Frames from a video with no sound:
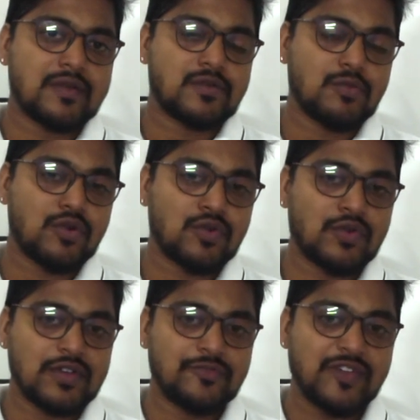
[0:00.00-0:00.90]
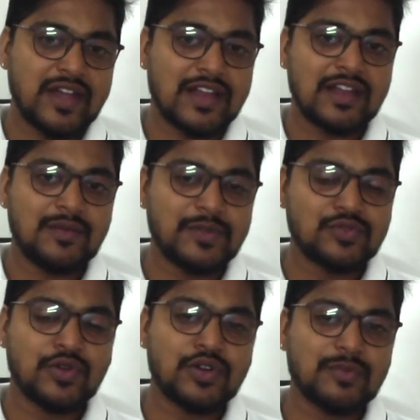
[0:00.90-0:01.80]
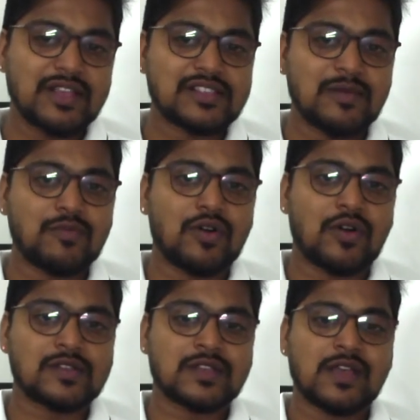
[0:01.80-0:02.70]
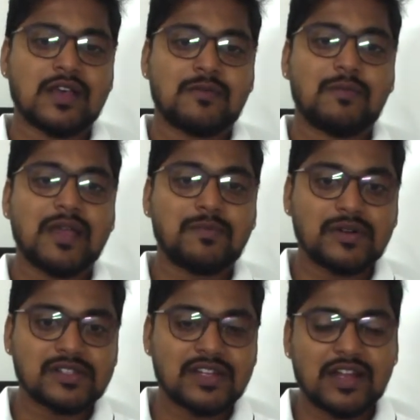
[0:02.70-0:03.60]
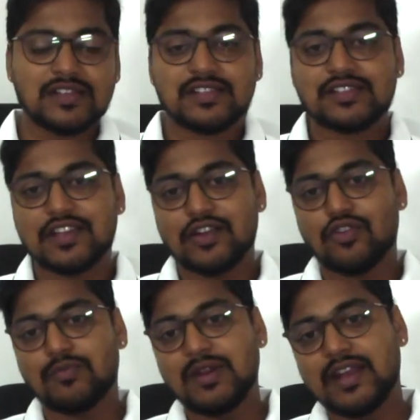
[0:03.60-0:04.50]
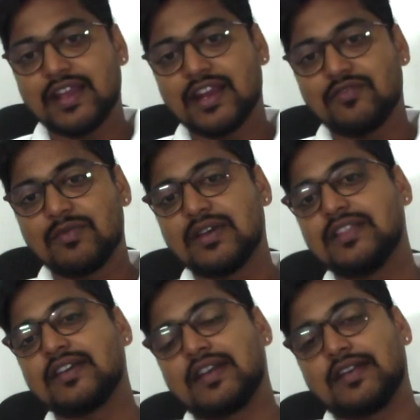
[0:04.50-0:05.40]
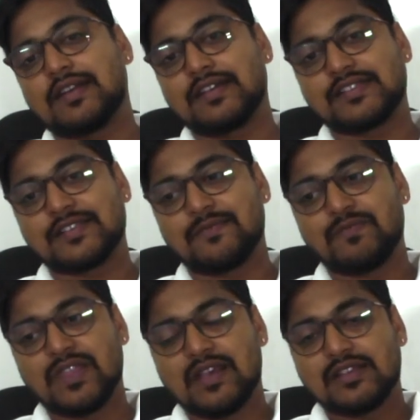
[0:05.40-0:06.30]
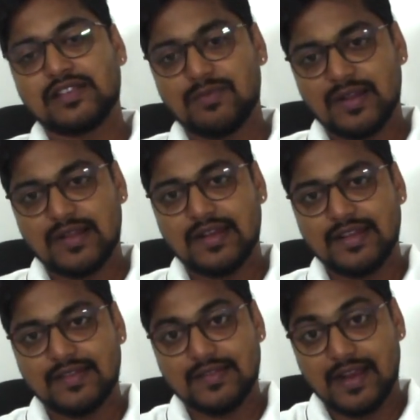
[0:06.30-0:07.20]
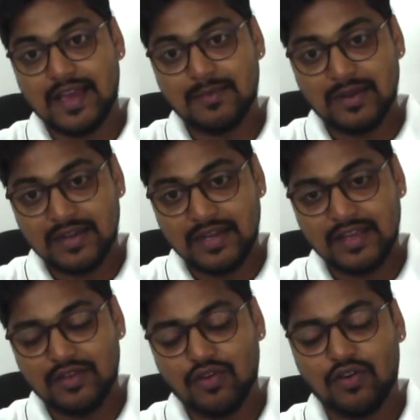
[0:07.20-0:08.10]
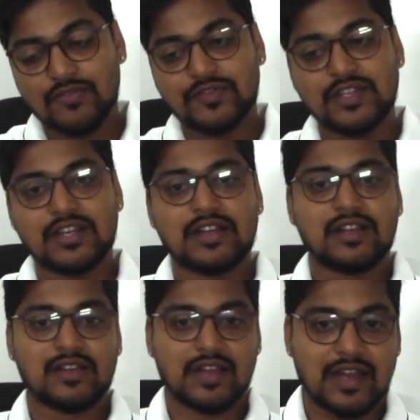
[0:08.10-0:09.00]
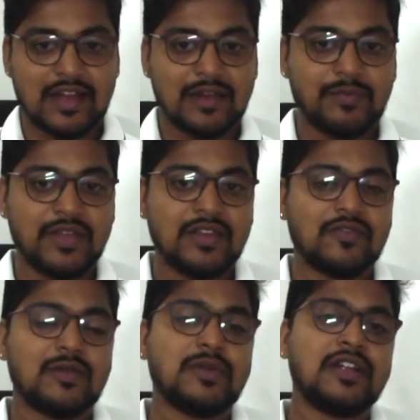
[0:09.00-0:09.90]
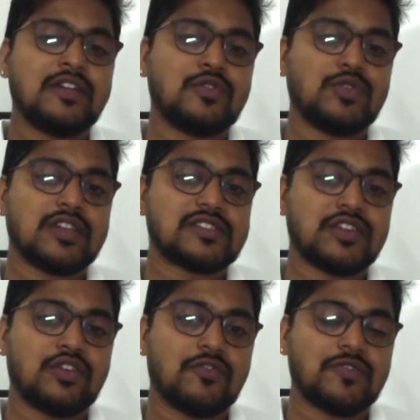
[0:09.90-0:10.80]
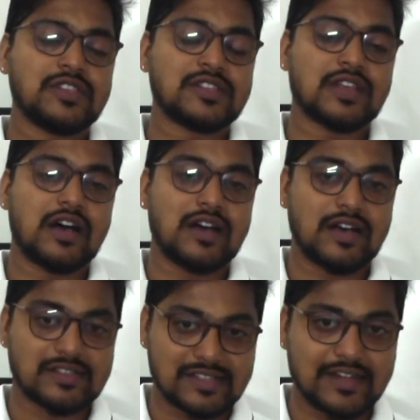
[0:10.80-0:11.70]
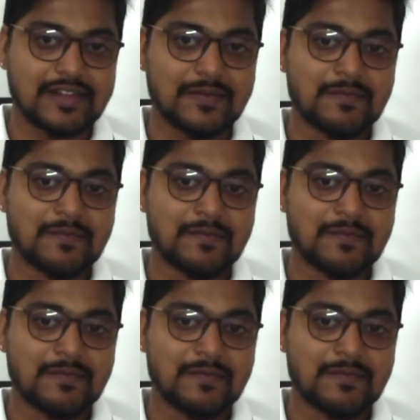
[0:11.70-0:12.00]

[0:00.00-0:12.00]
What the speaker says: Tomorrow, if that LLP is going to make some loss, my personal assets cannot be taken away by the creditors. Similarly, the liability of the LLP will be to the extent of its asset.